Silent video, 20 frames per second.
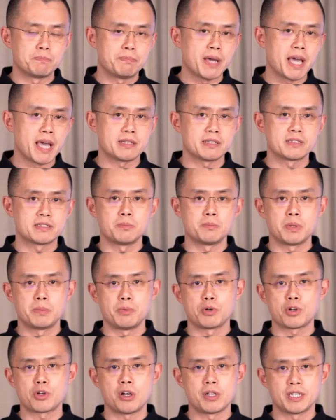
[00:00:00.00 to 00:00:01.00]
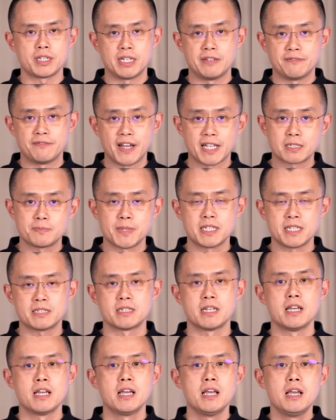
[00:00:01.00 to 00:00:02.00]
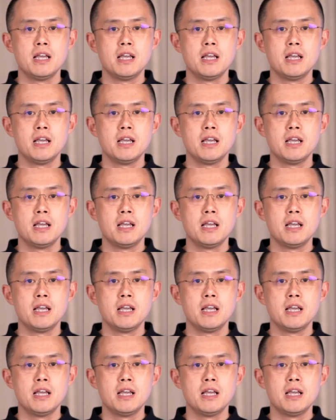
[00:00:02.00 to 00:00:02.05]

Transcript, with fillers: a bet. Some people call it investments.